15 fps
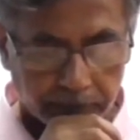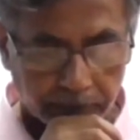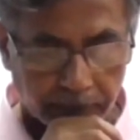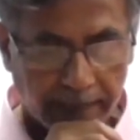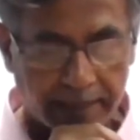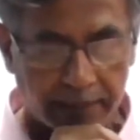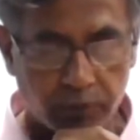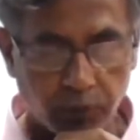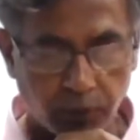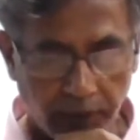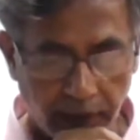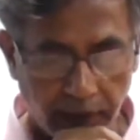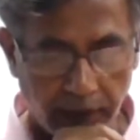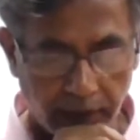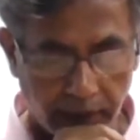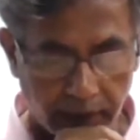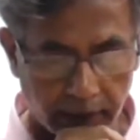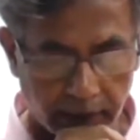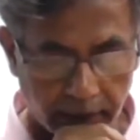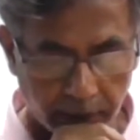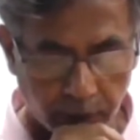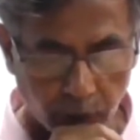Maxwell and
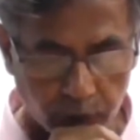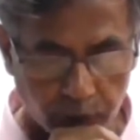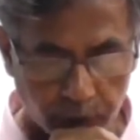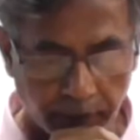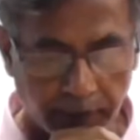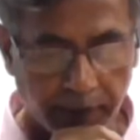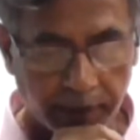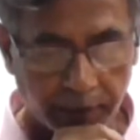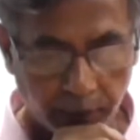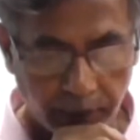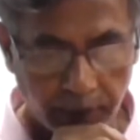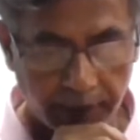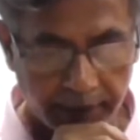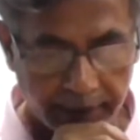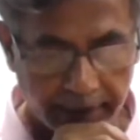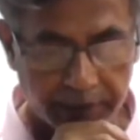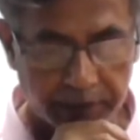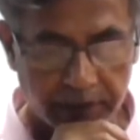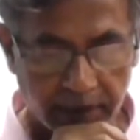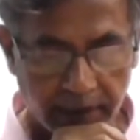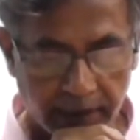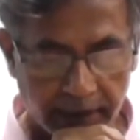then Boltzmann and
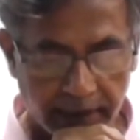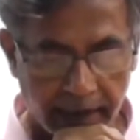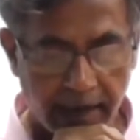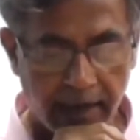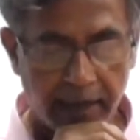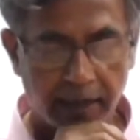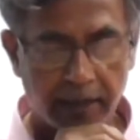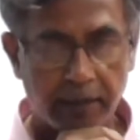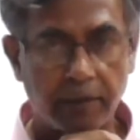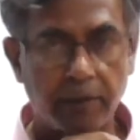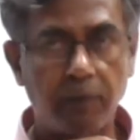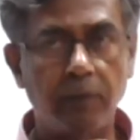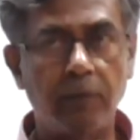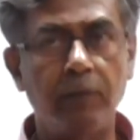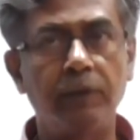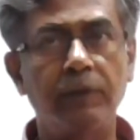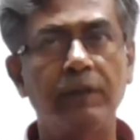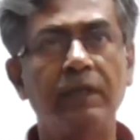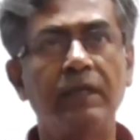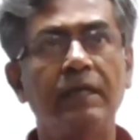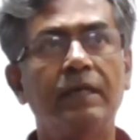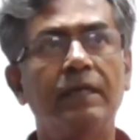Willett-Gibbs, and that
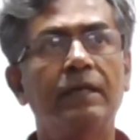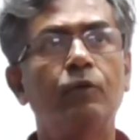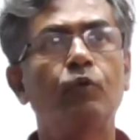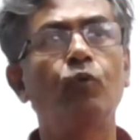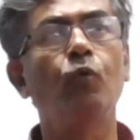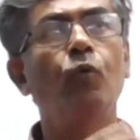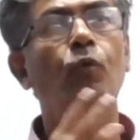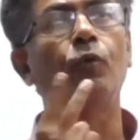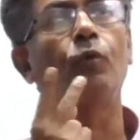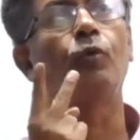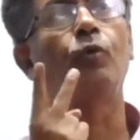the two